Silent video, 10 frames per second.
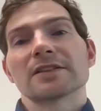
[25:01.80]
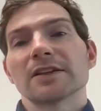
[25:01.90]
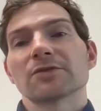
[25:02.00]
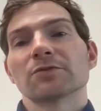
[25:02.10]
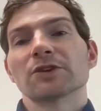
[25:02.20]
is
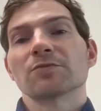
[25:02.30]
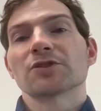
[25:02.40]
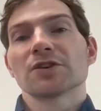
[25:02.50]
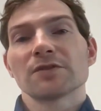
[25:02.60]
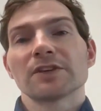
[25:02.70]
that we
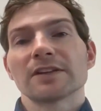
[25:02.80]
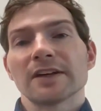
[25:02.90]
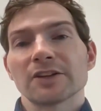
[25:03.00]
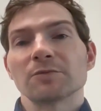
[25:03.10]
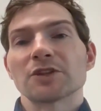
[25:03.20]
observe that
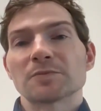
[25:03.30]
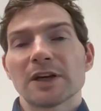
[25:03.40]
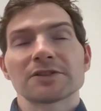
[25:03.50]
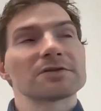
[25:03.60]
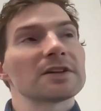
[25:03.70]
atomic
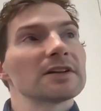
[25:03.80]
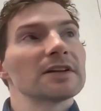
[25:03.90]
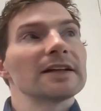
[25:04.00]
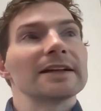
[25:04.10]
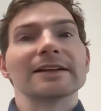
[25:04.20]
spectra
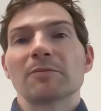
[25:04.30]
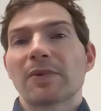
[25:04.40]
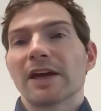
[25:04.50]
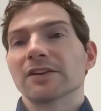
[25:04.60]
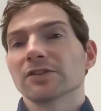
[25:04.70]

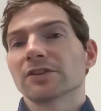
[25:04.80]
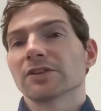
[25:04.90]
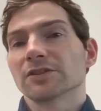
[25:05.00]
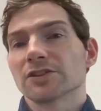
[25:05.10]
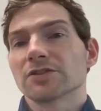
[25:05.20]
depend on
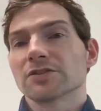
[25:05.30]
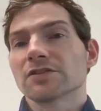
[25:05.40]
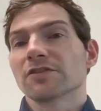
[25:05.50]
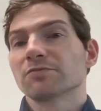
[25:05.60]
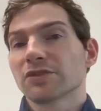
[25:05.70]

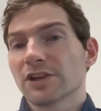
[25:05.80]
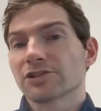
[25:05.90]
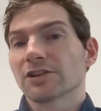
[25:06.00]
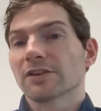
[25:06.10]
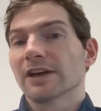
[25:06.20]
conditions of
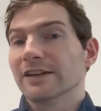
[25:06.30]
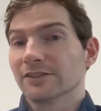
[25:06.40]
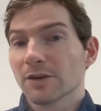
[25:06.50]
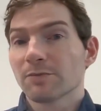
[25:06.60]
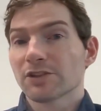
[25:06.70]
pressure
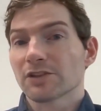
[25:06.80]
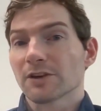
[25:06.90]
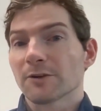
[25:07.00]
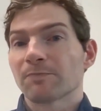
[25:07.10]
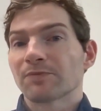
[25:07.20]
and
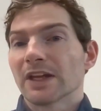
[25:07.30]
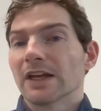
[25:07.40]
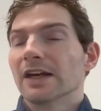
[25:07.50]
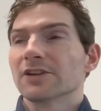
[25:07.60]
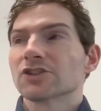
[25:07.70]
temperature.
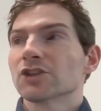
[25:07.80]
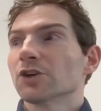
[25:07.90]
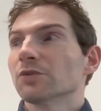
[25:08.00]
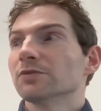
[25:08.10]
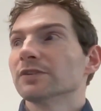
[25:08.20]
And
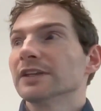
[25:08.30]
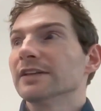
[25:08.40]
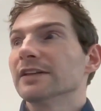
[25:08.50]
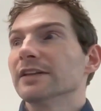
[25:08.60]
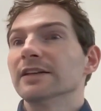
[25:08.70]
so
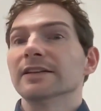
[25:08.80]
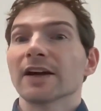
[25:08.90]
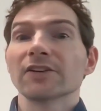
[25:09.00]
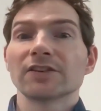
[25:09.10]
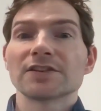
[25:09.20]
in the
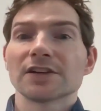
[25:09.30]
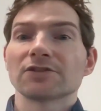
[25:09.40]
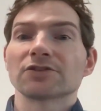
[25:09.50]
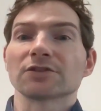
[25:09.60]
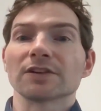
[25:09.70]
19th
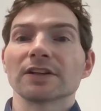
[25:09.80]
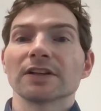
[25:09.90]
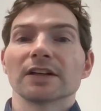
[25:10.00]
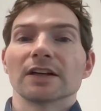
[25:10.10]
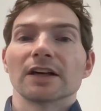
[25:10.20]
century,